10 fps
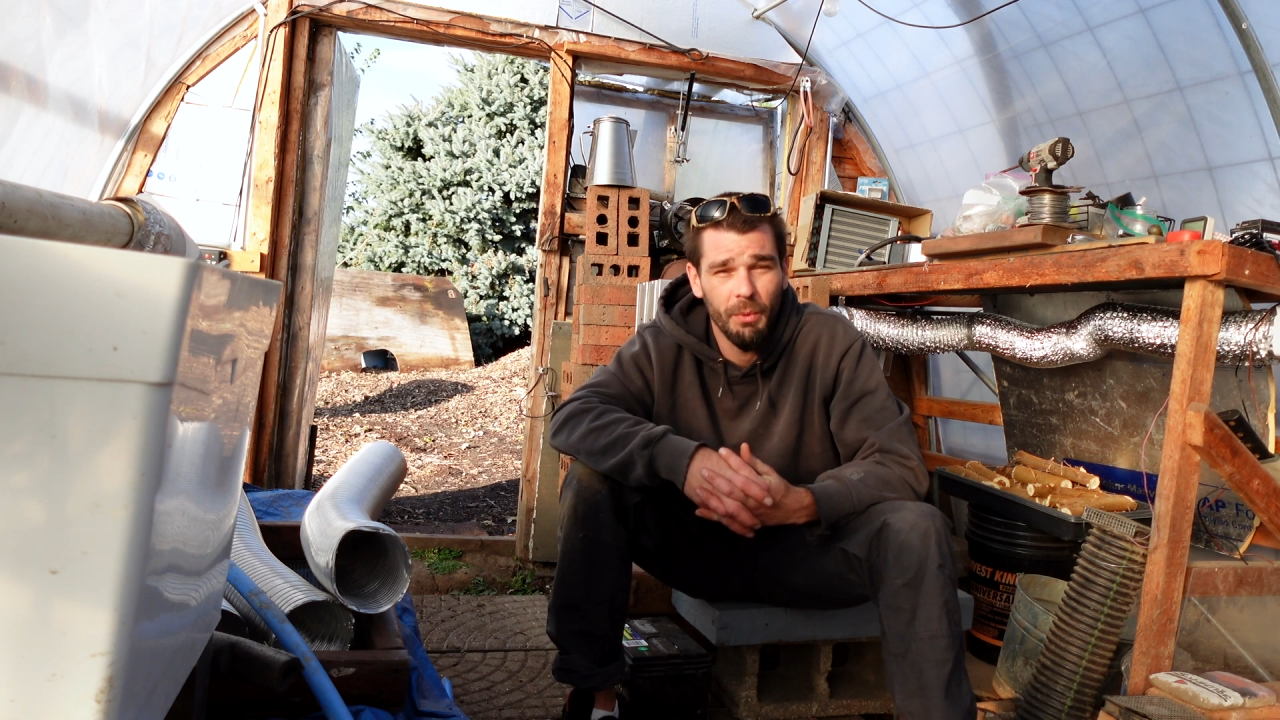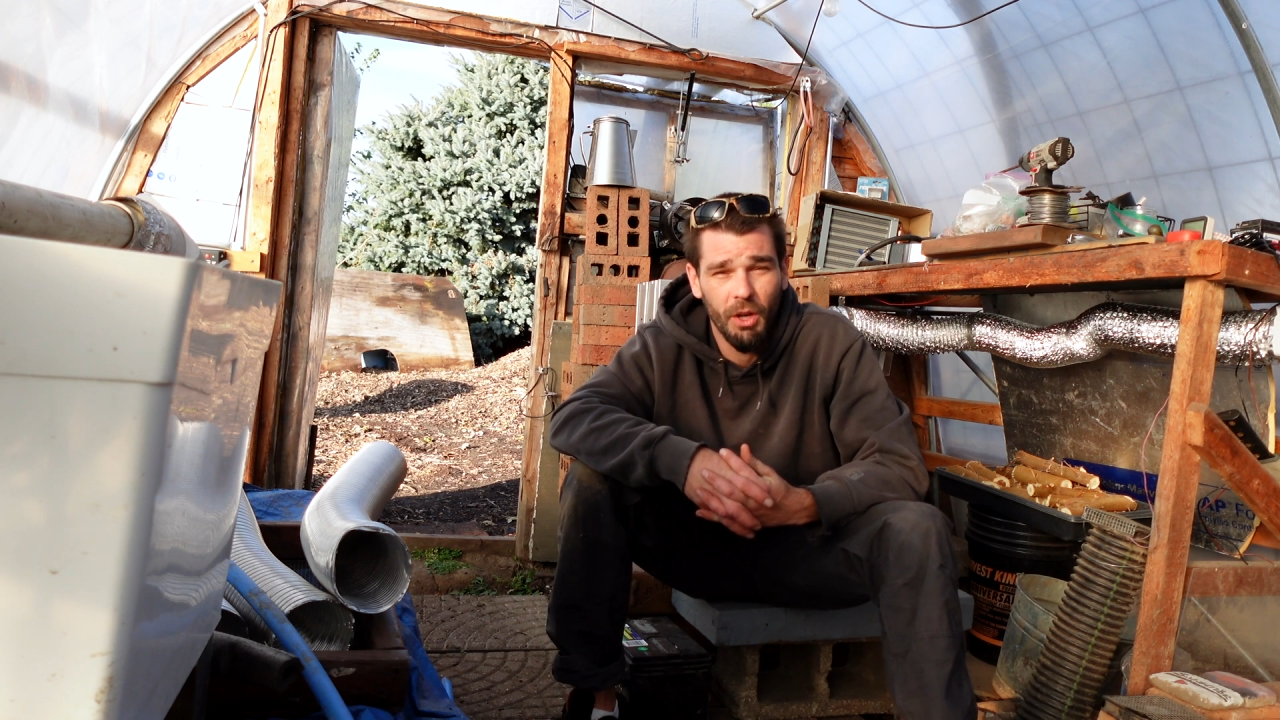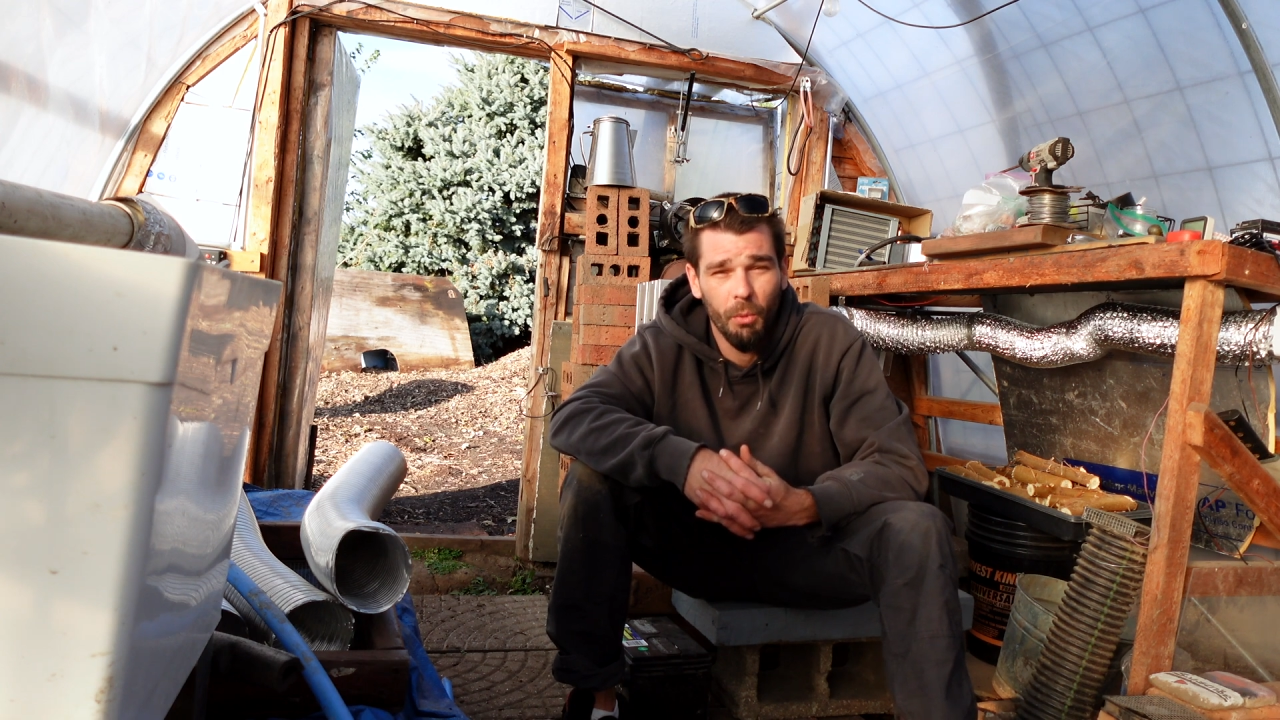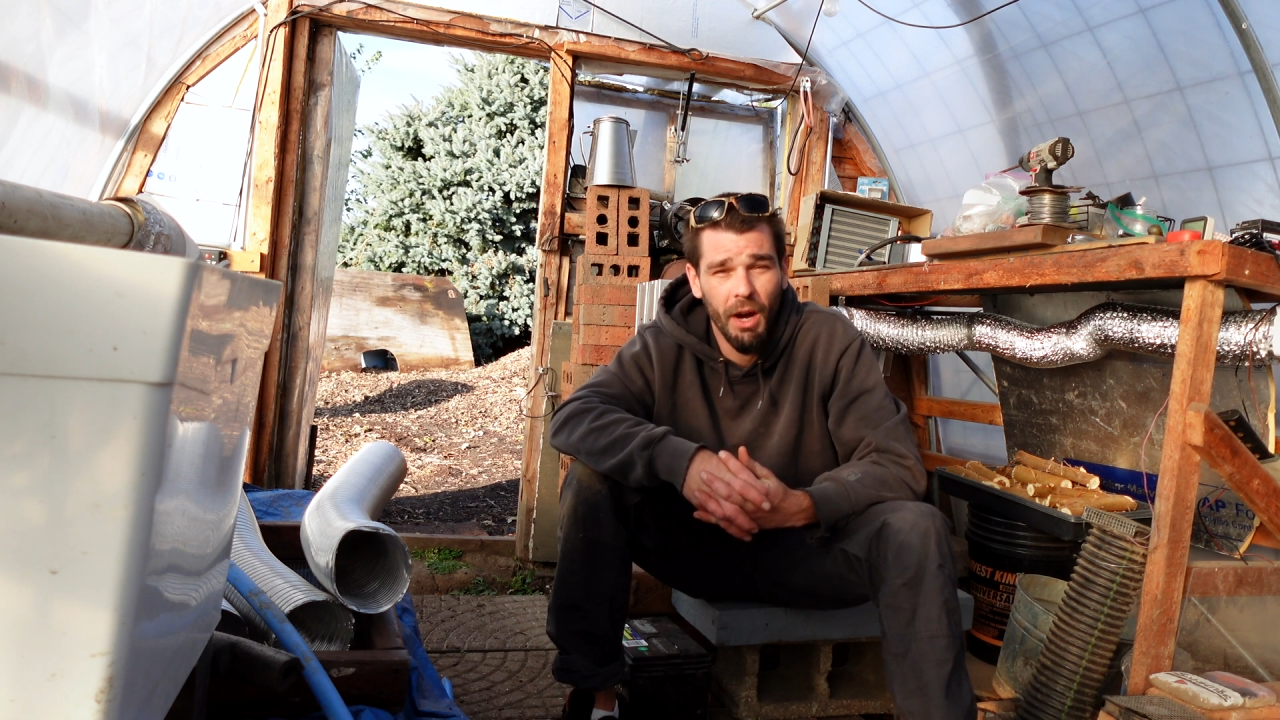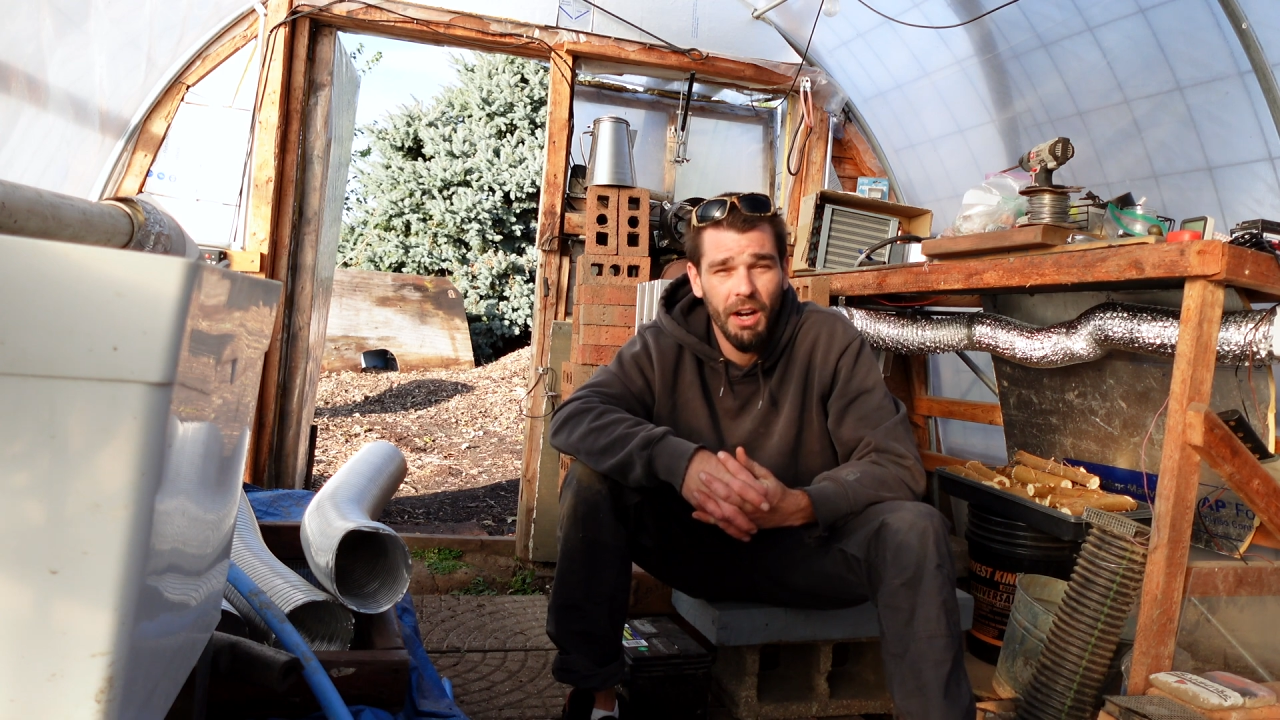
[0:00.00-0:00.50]
to
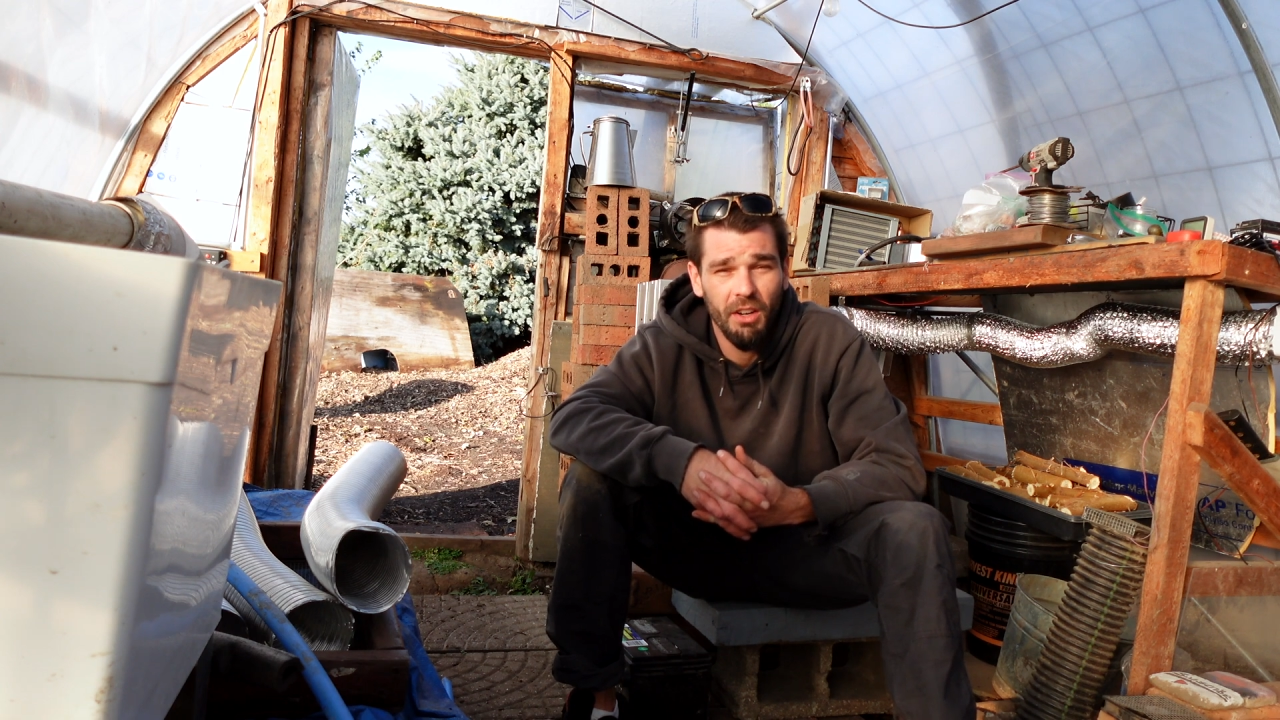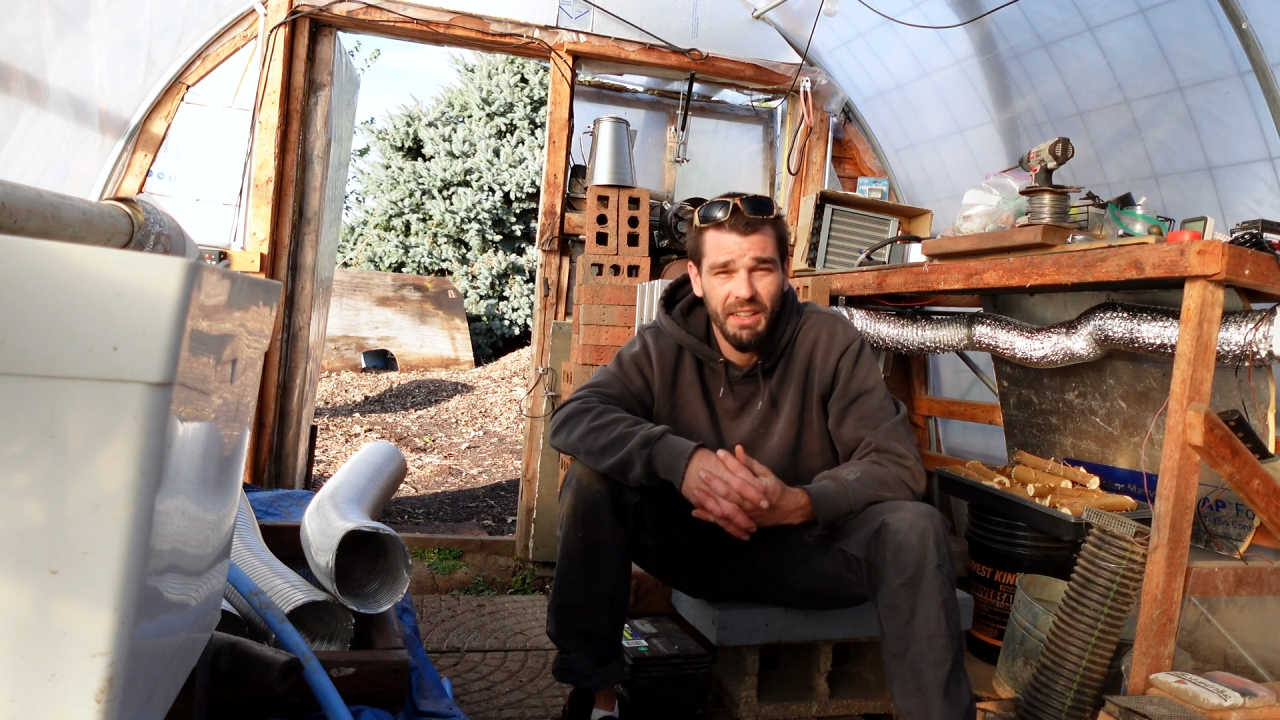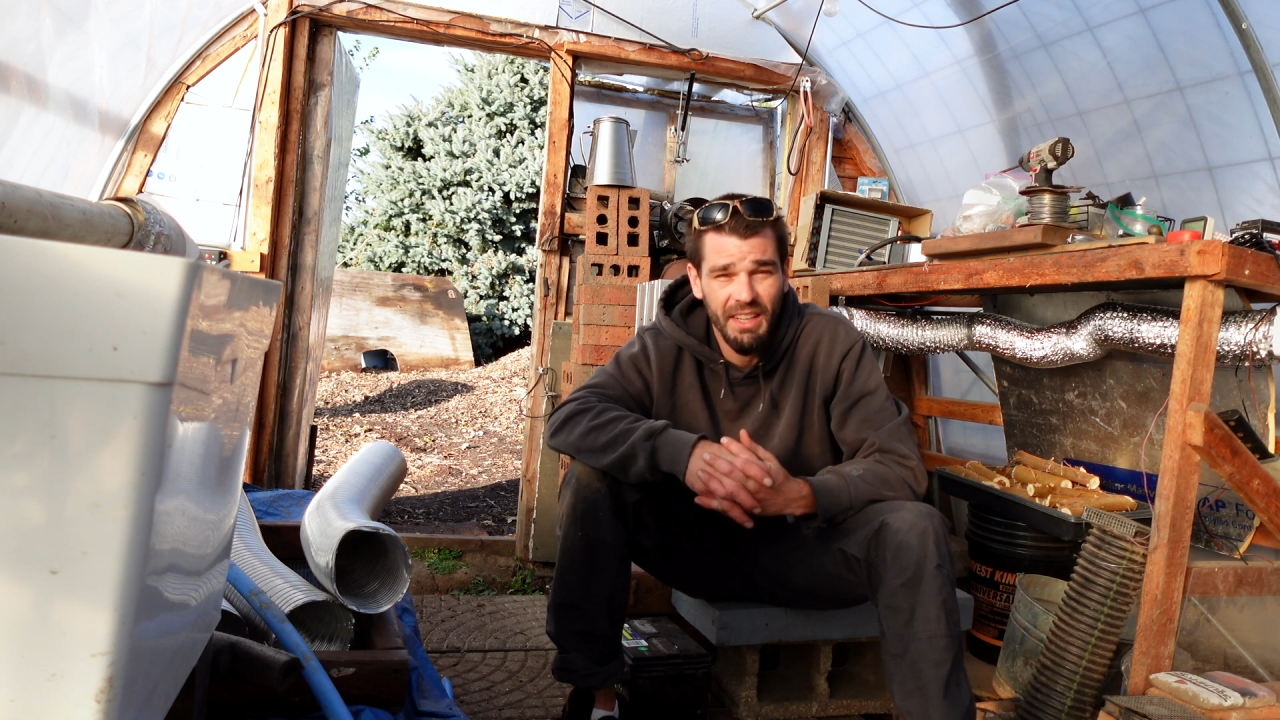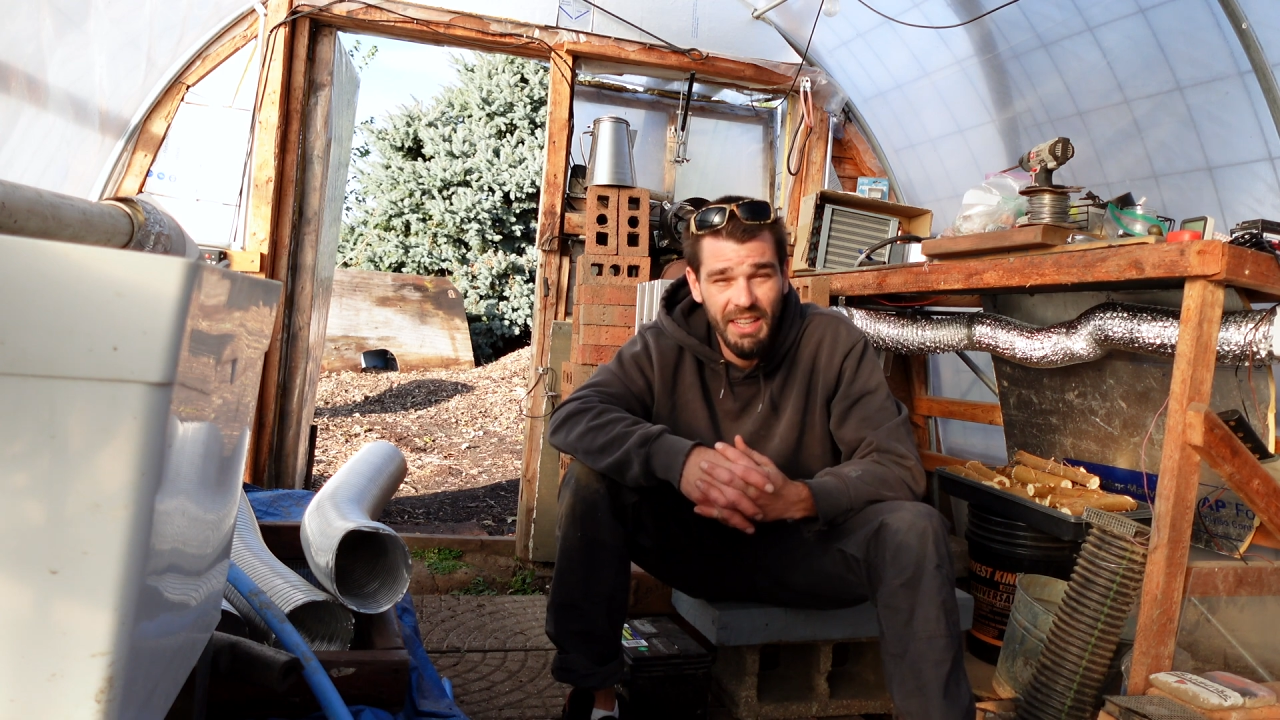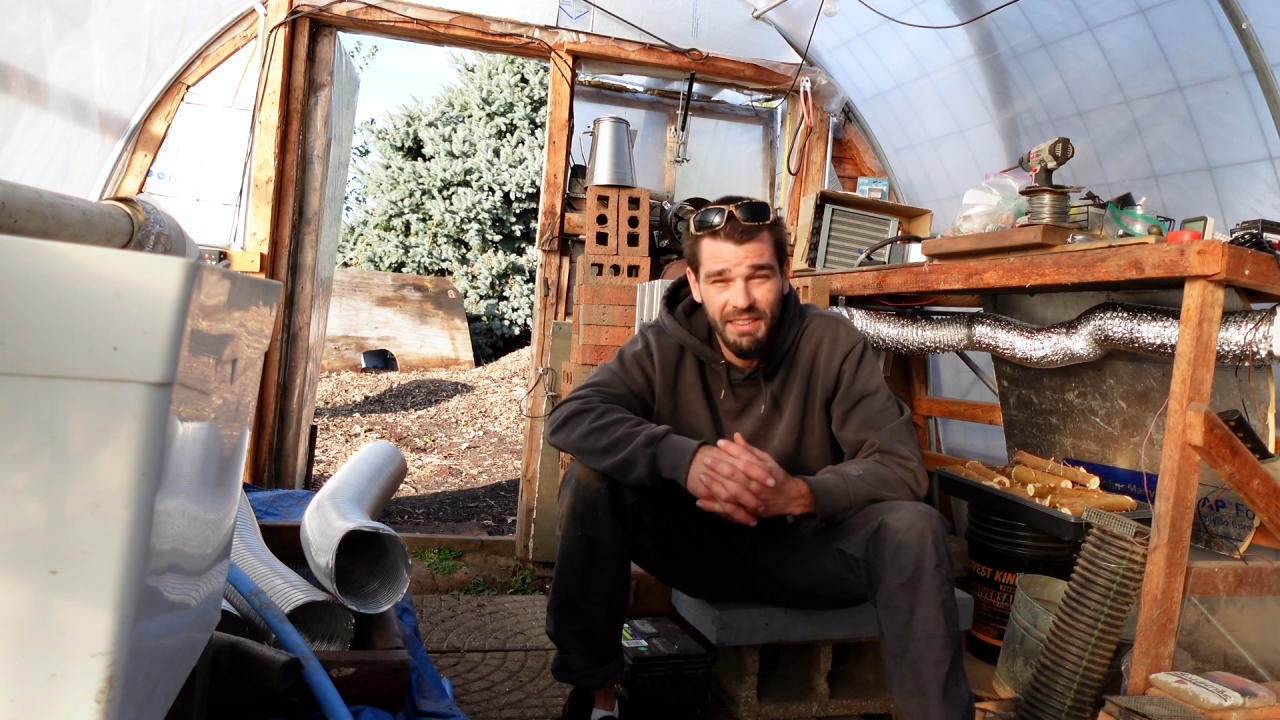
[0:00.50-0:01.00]
require
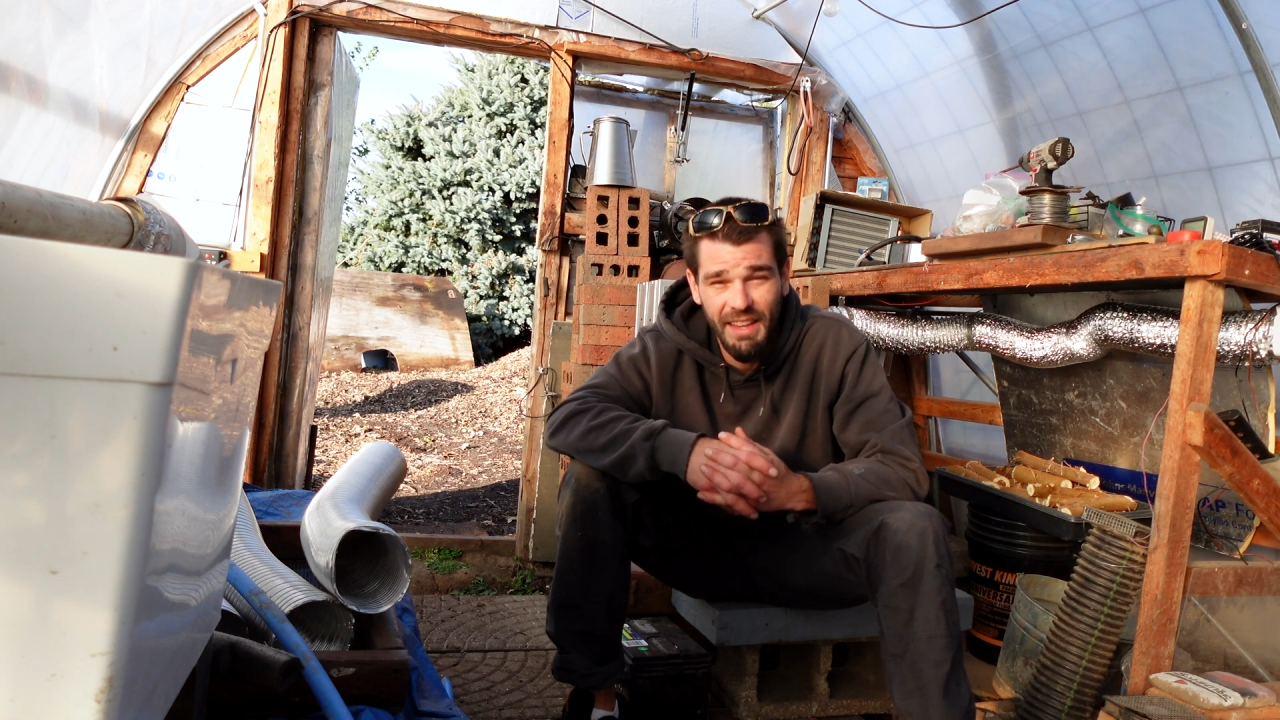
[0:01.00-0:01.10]
to heat